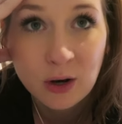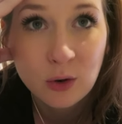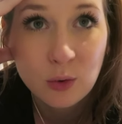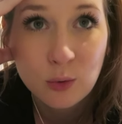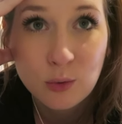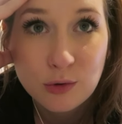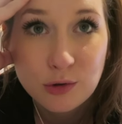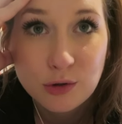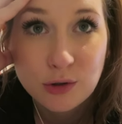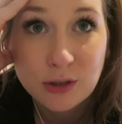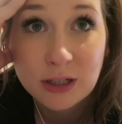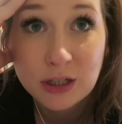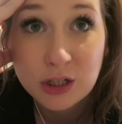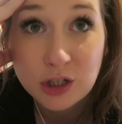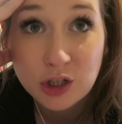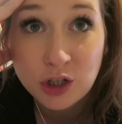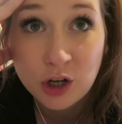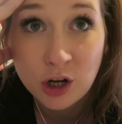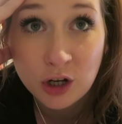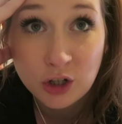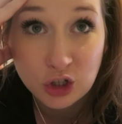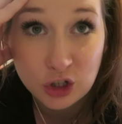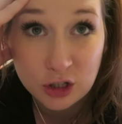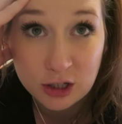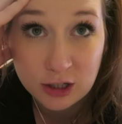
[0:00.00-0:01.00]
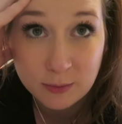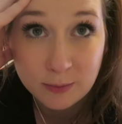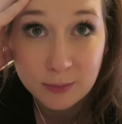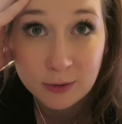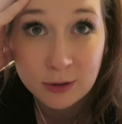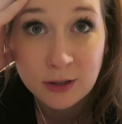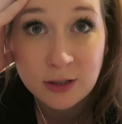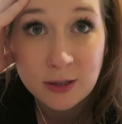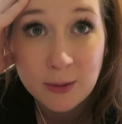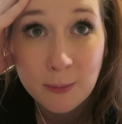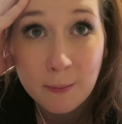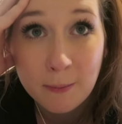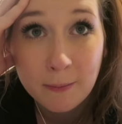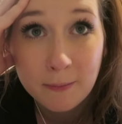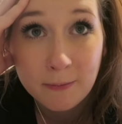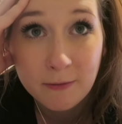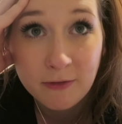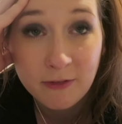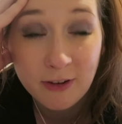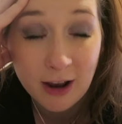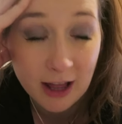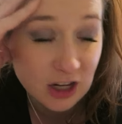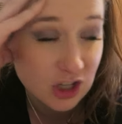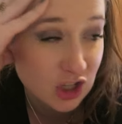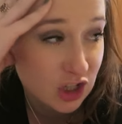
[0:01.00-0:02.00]
and I also need to charge this because I'm
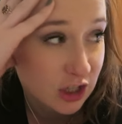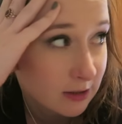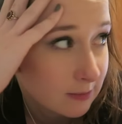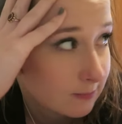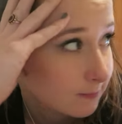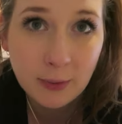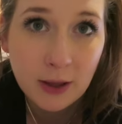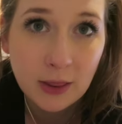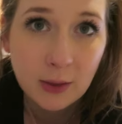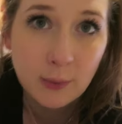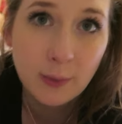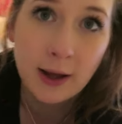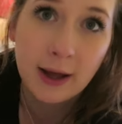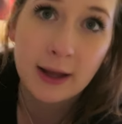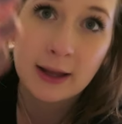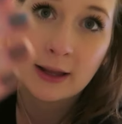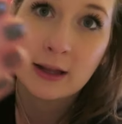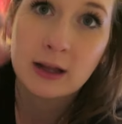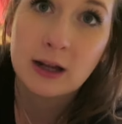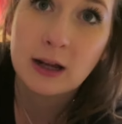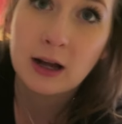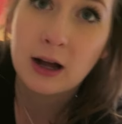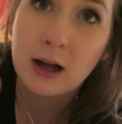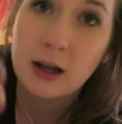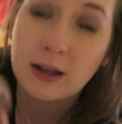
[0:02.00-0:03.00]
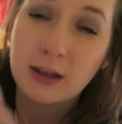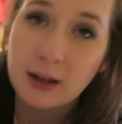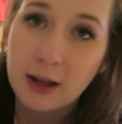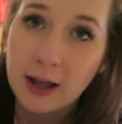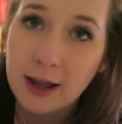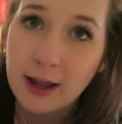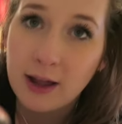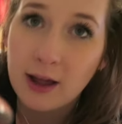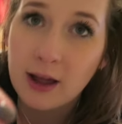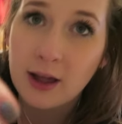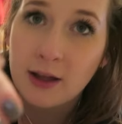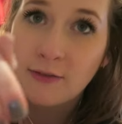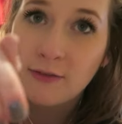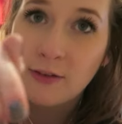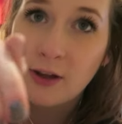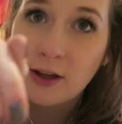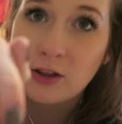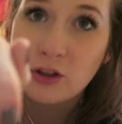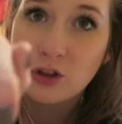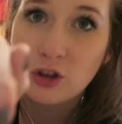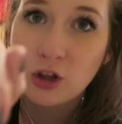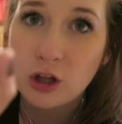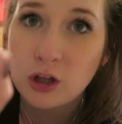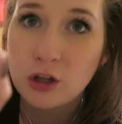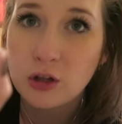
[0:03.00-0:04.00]
flashing. By the way, did I
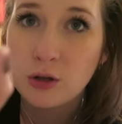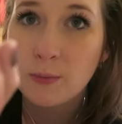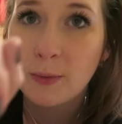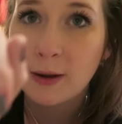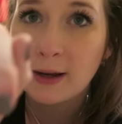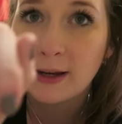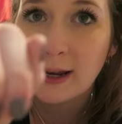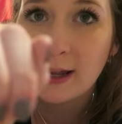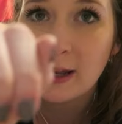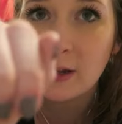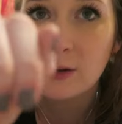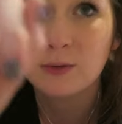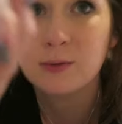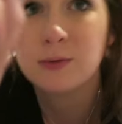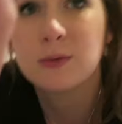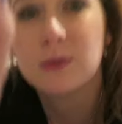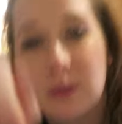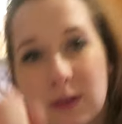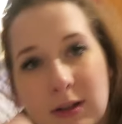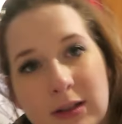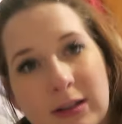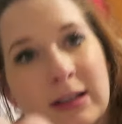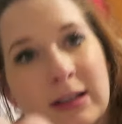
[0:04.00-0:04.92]
ever show you my nails?